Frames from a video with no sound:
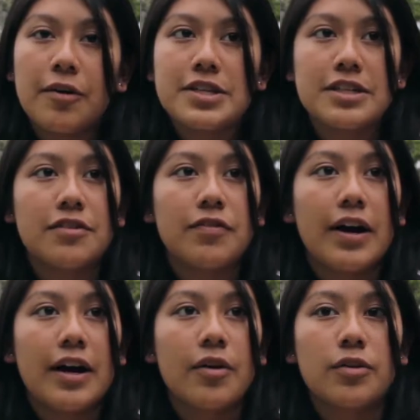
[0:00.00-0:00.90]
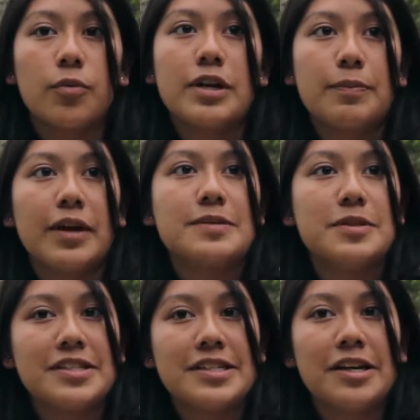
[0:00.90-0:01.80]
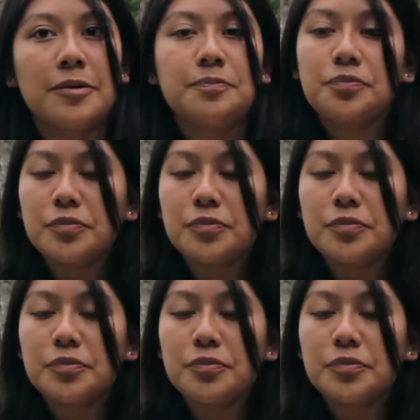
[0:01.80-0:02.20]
how to identify the woody plant species here.